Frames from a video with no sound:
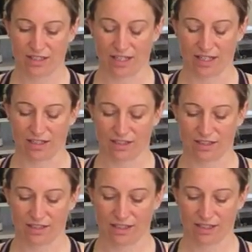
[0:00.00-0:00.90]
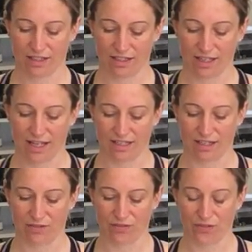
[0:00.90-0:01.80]
6. Again,
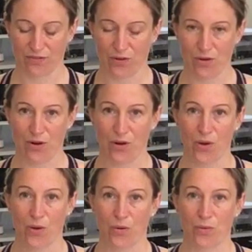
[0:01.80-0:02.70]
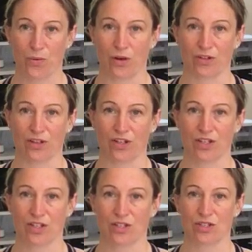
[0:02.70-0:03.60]
in for 4, 1,
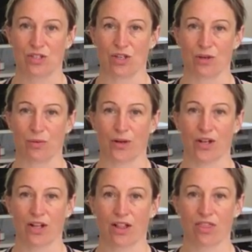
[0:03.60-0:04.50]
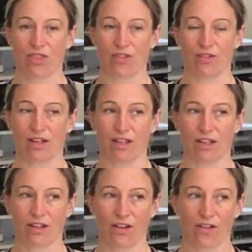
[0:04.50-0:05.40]
2, 3,
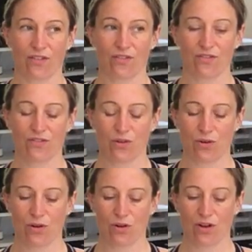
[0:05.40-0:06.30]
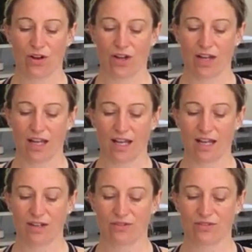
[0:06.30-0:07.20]
4,
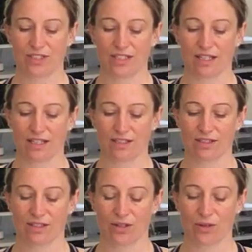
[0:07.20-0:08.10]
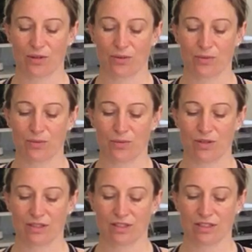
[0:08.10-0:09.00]
out for 6,
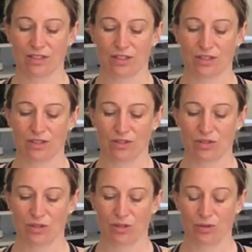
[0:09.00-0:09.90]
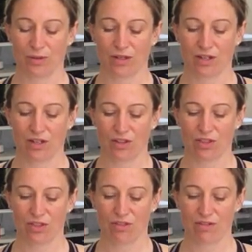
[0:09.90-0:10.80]
1, 2,
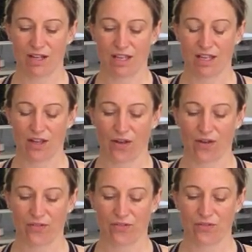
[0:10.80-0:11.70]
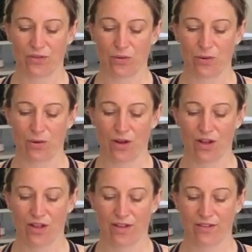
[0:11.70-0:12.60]
3, 4,
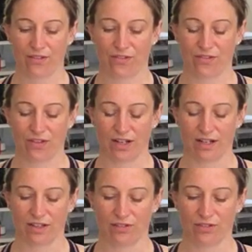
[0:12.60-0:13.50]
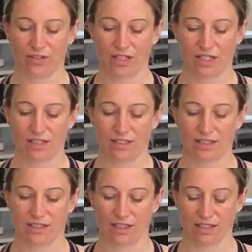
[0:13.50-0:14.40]
5,
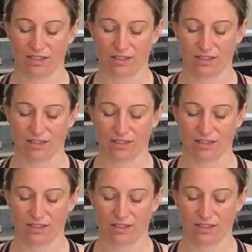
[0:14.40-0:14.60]
6.